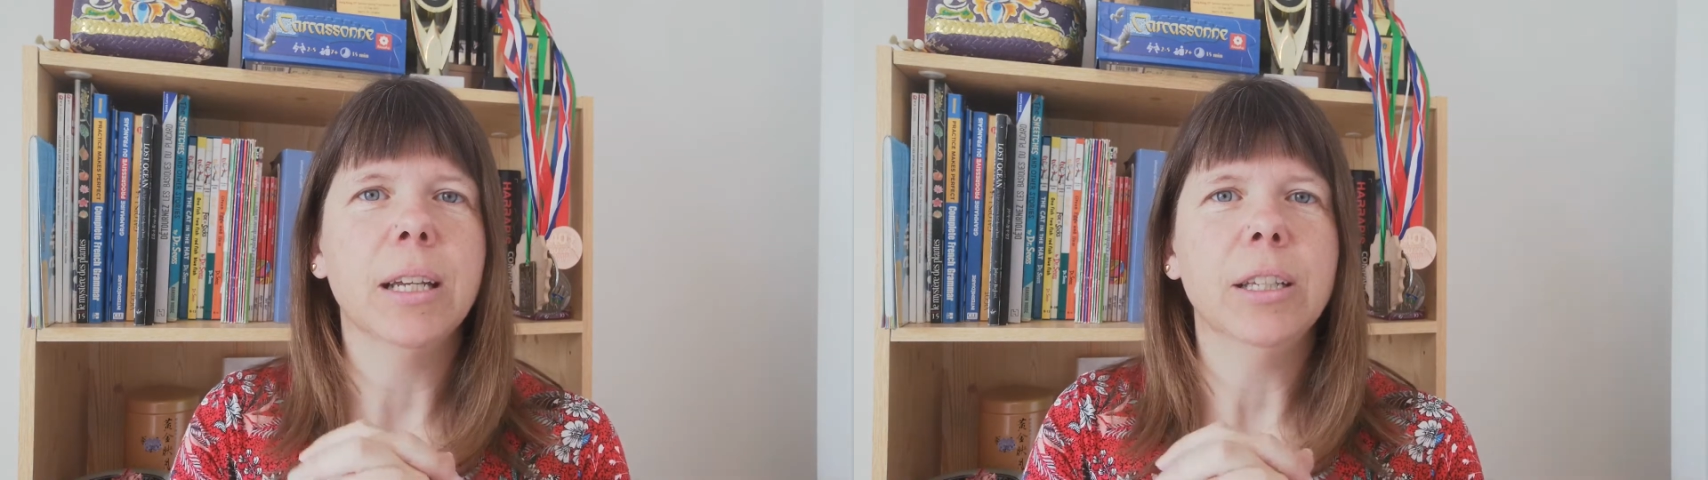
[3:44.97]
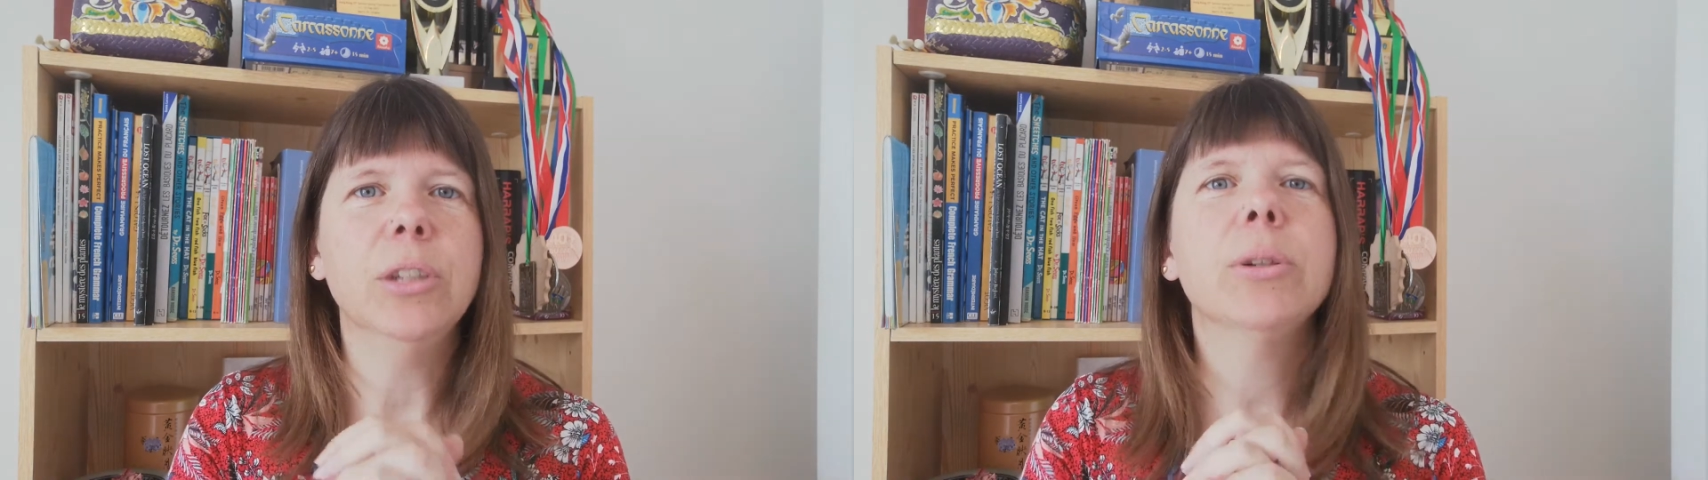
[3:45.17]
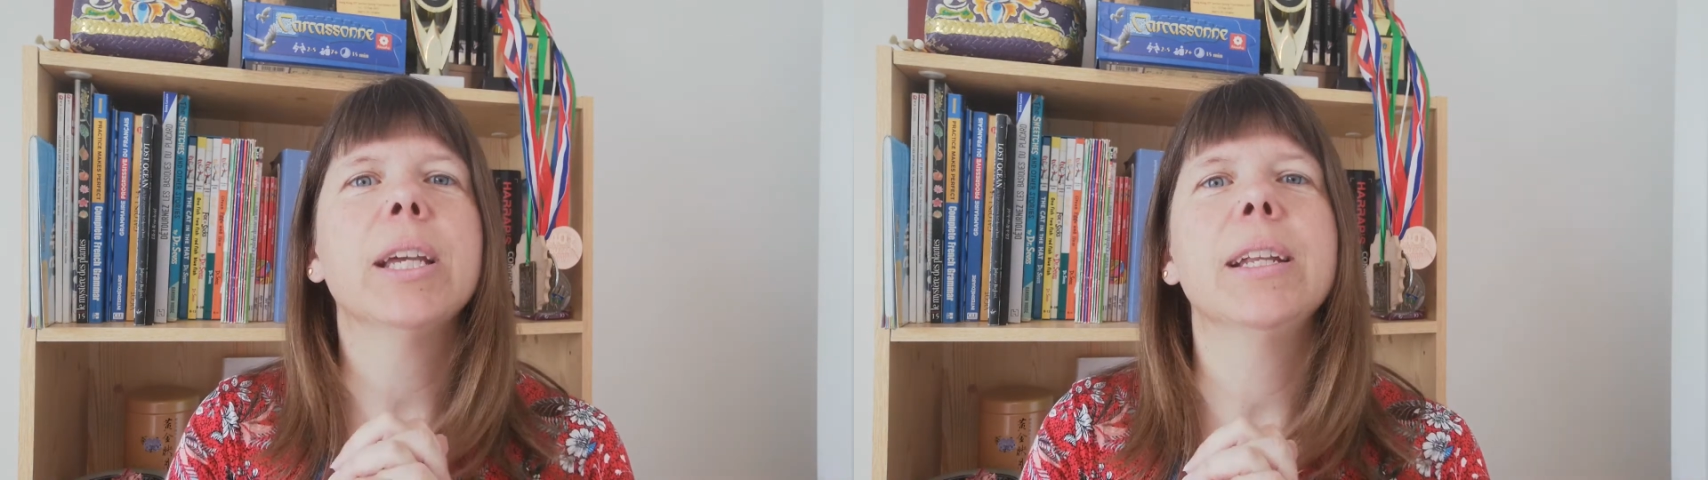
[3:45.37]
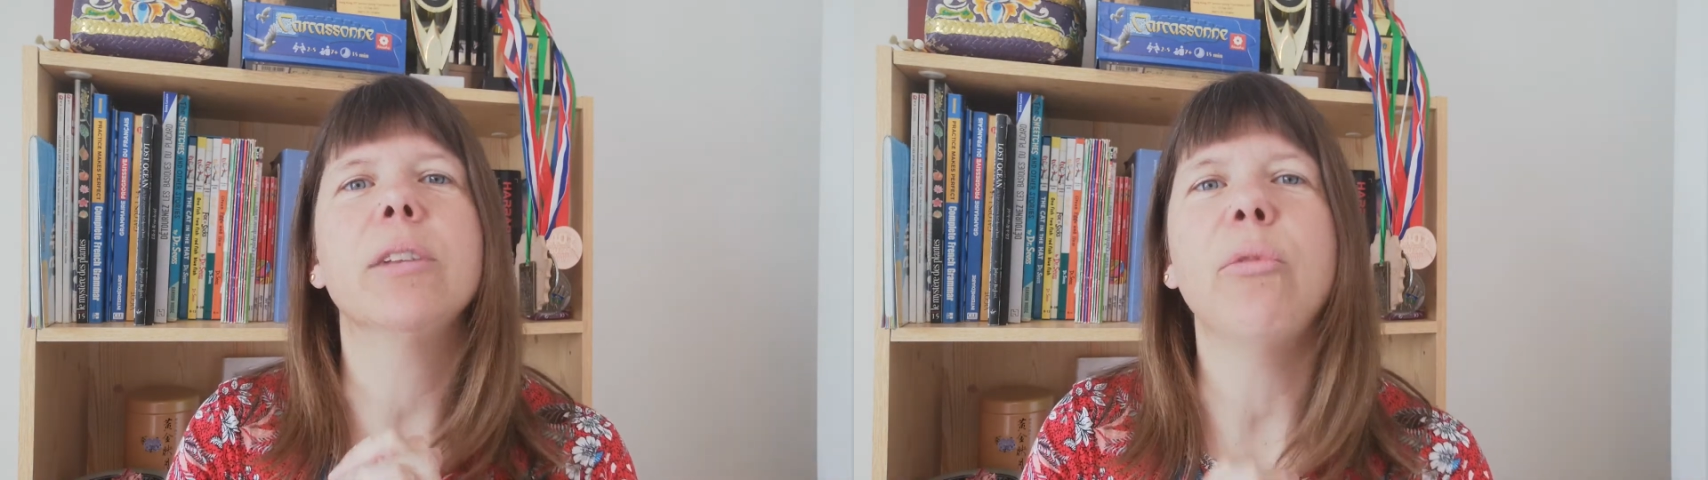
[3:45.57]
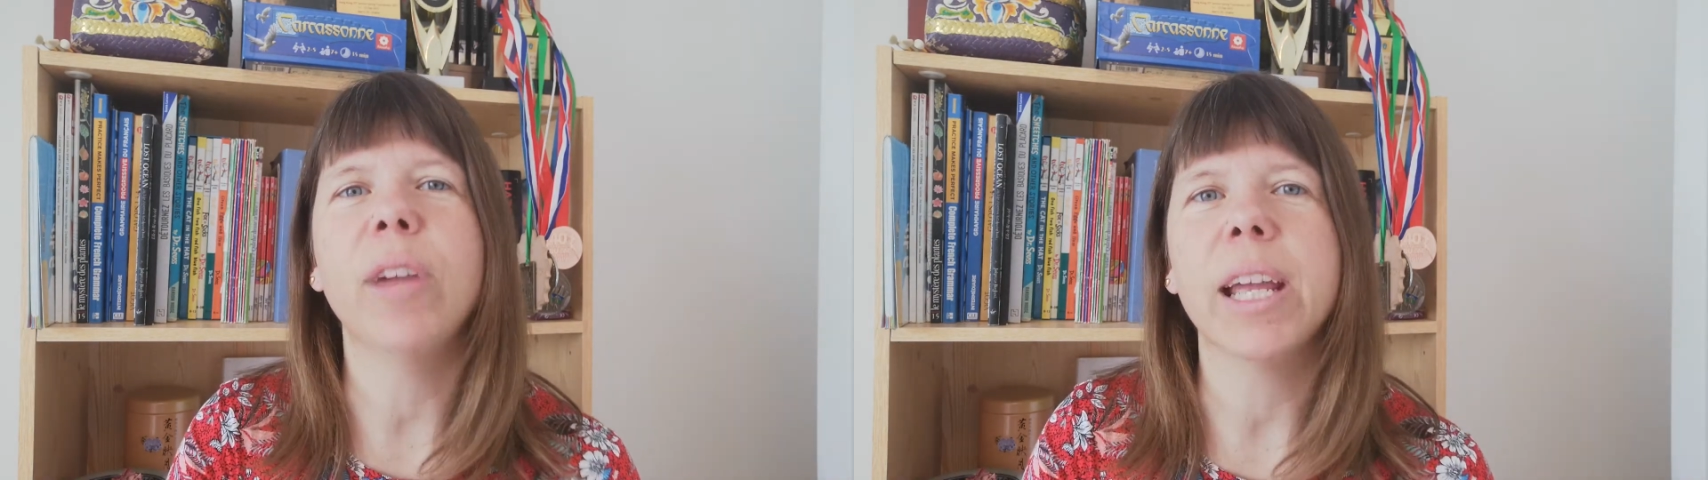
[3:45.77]
you can
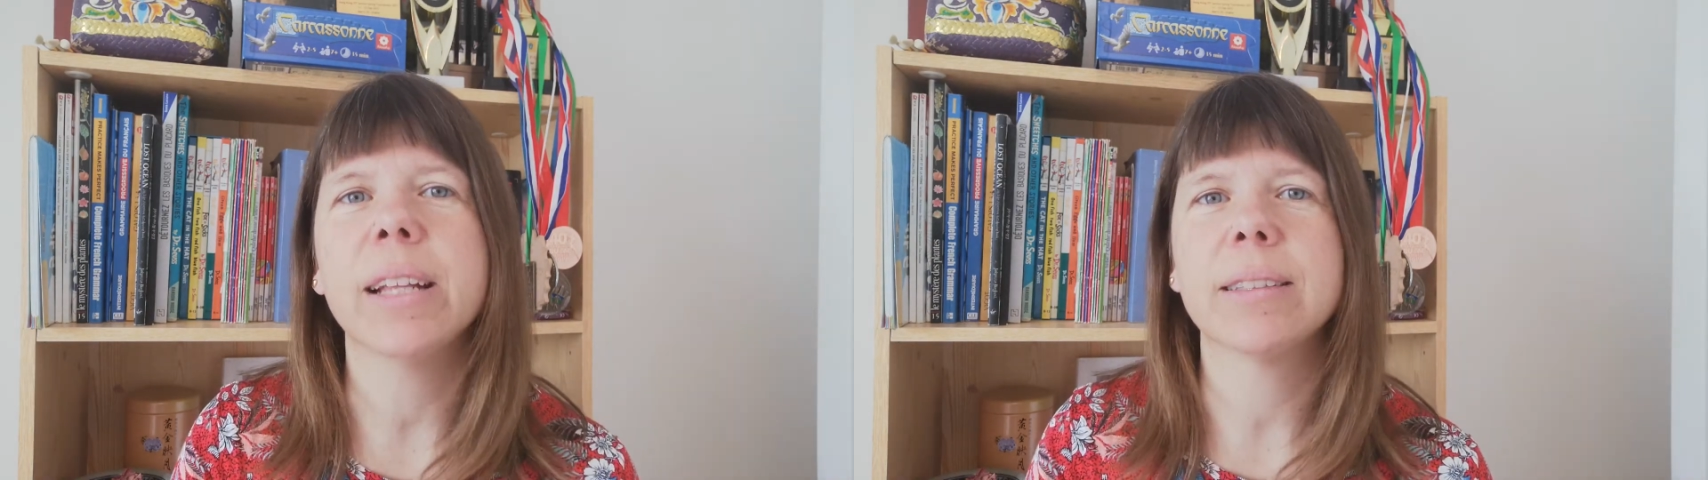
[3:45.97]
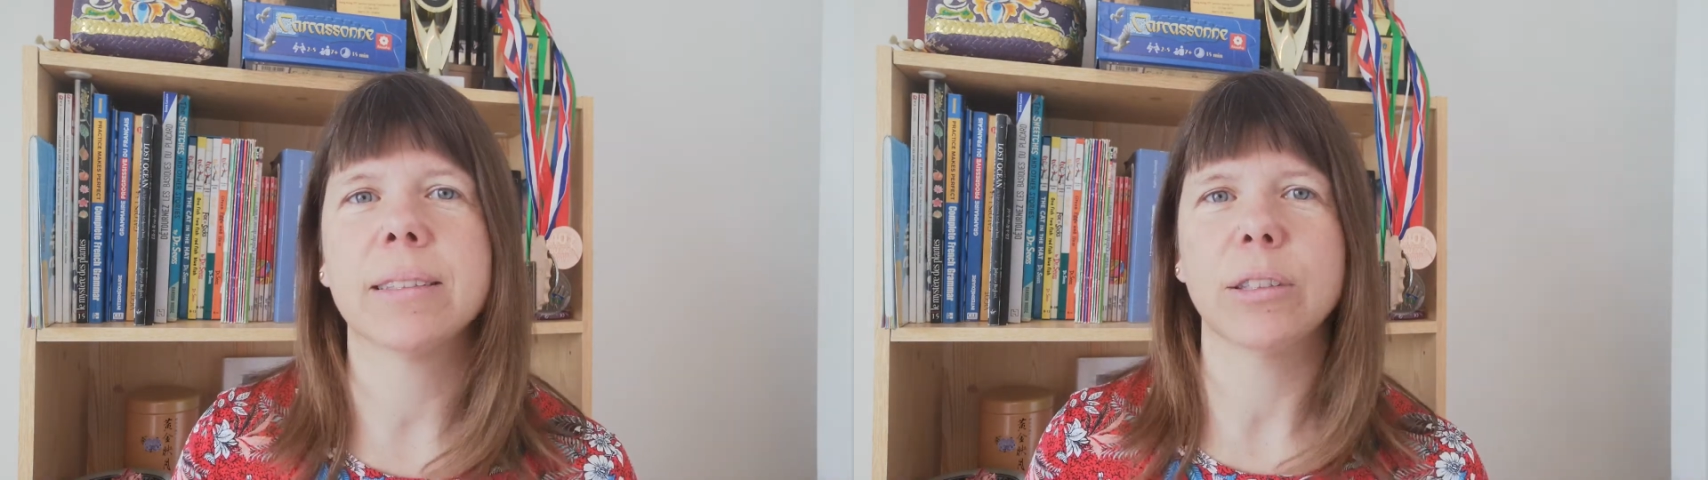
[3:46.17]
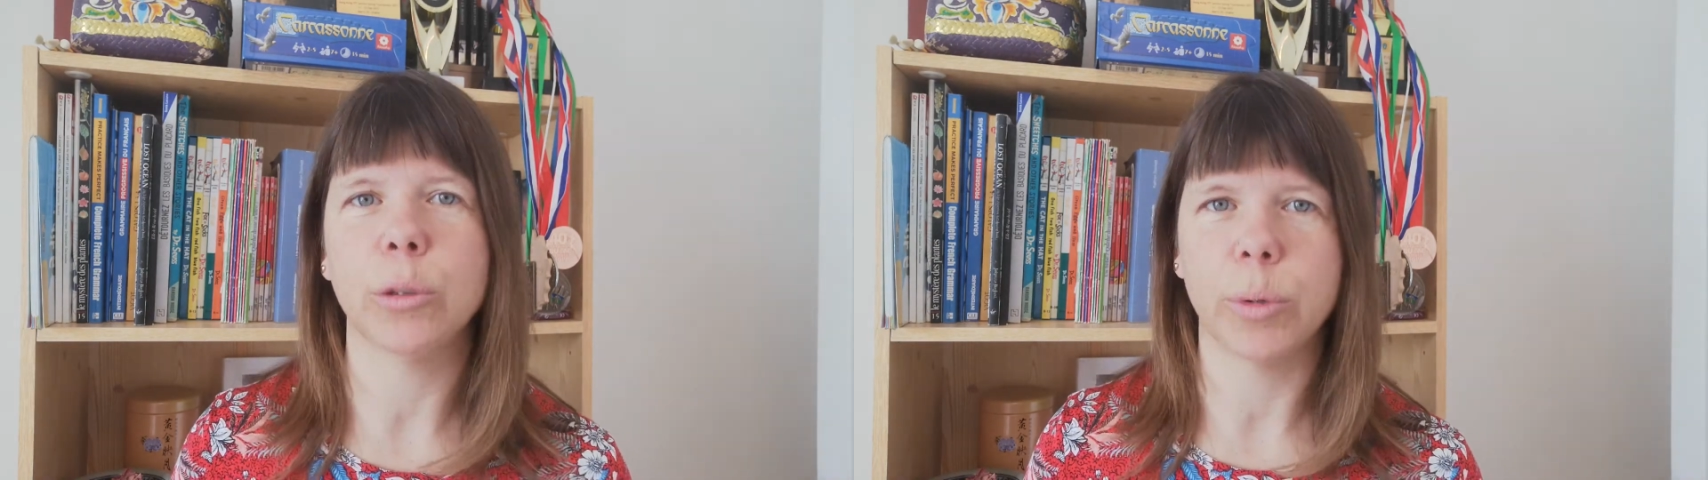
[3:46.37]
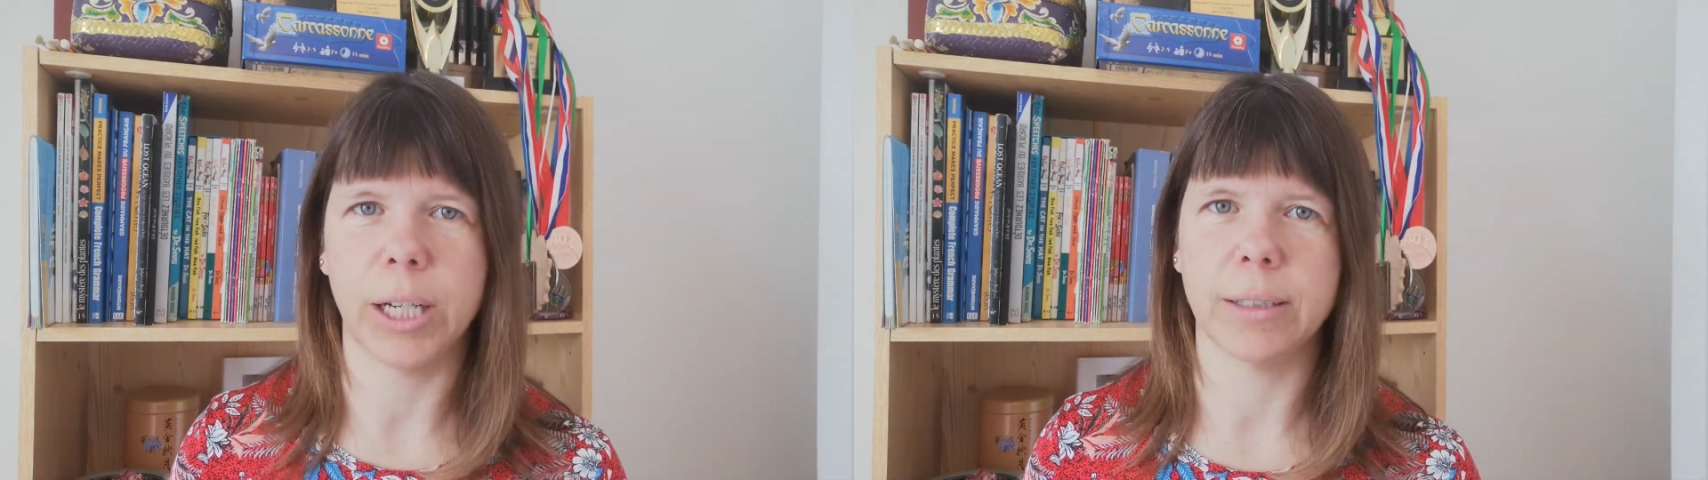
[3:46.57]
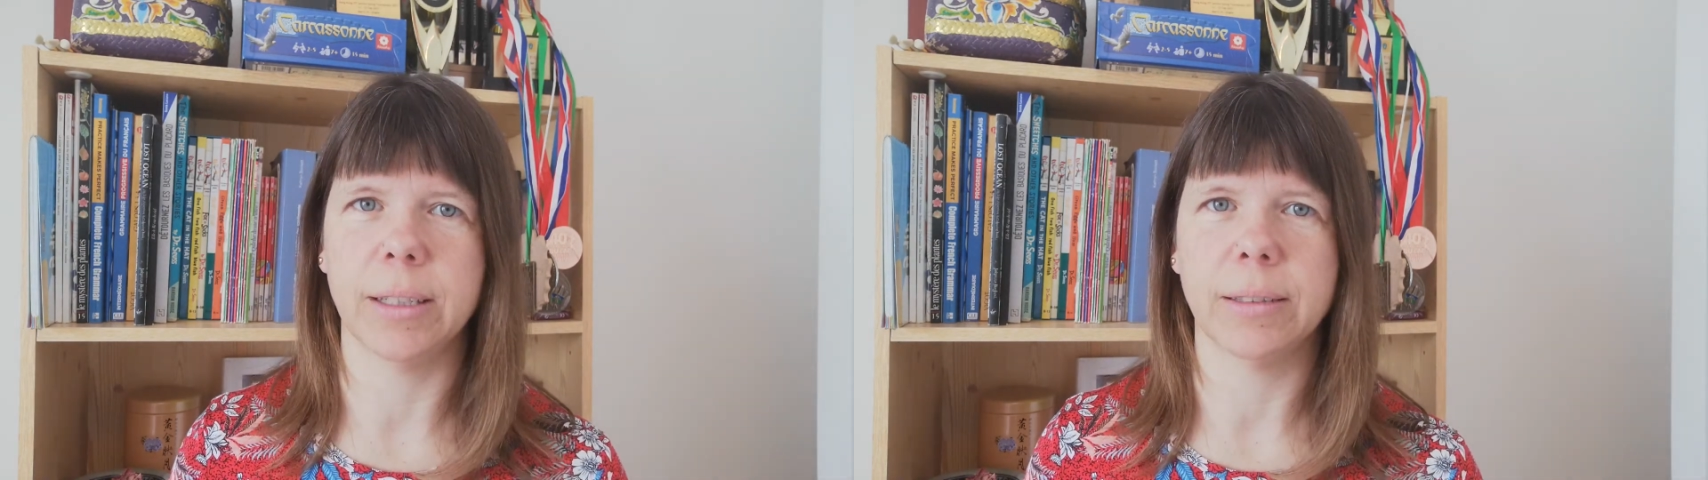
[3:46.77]
advance your
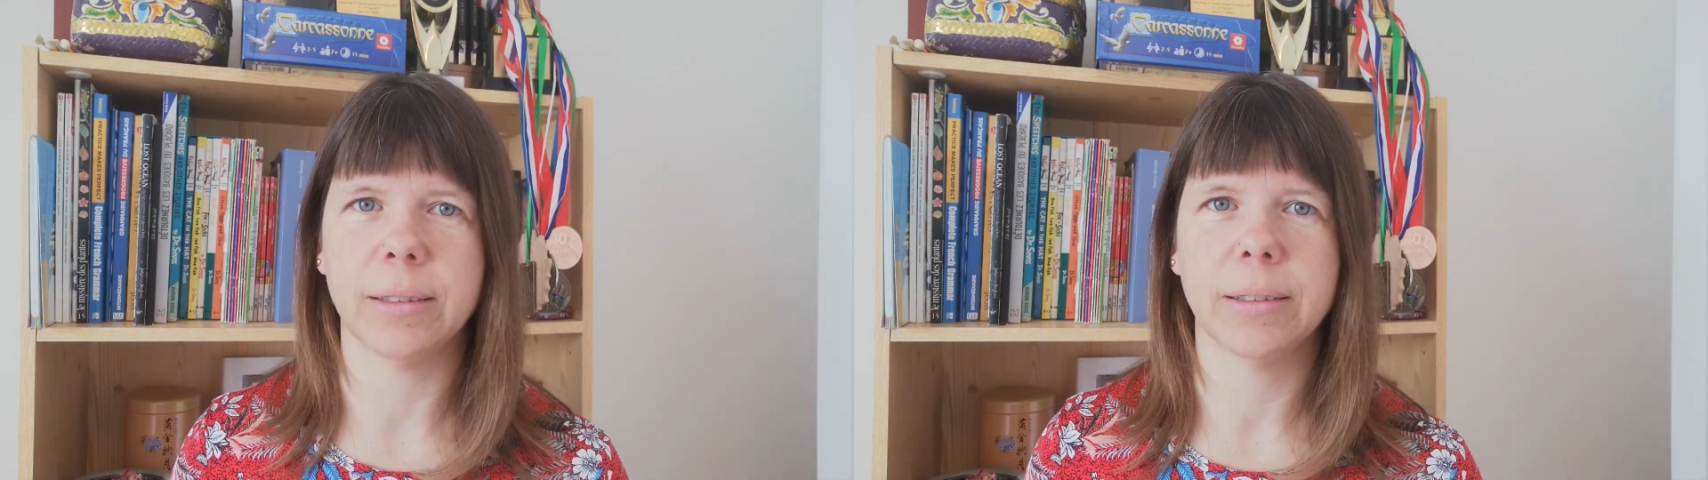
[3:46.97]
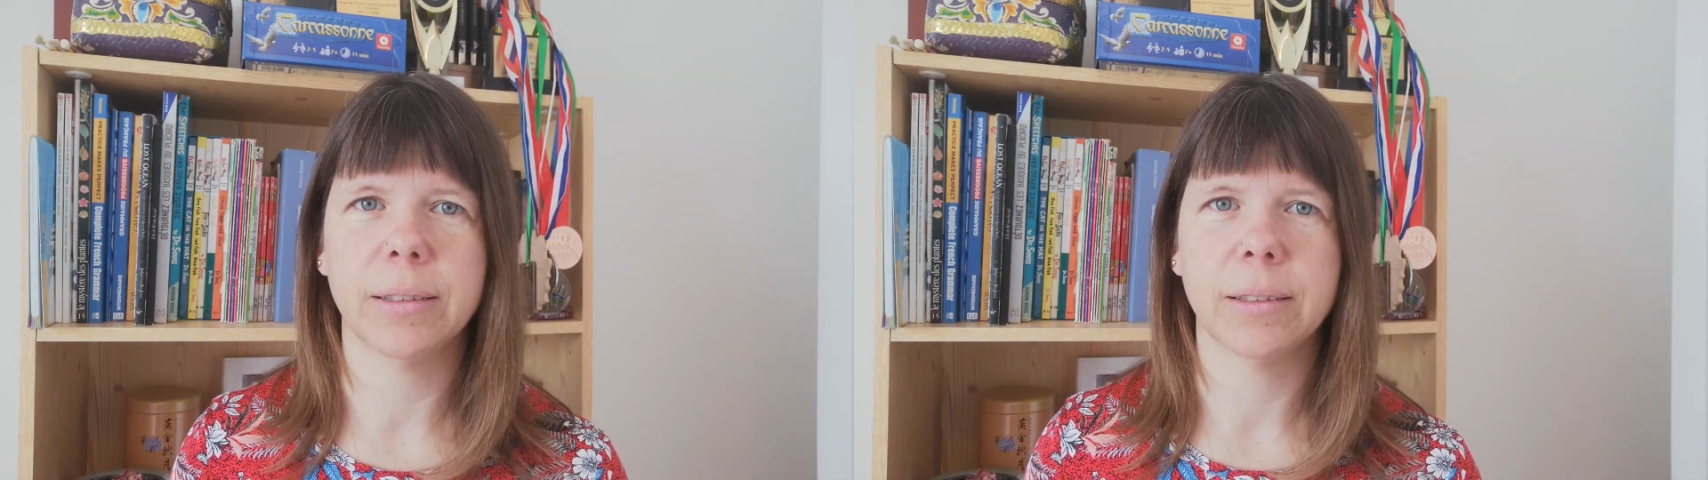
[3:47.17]
practice,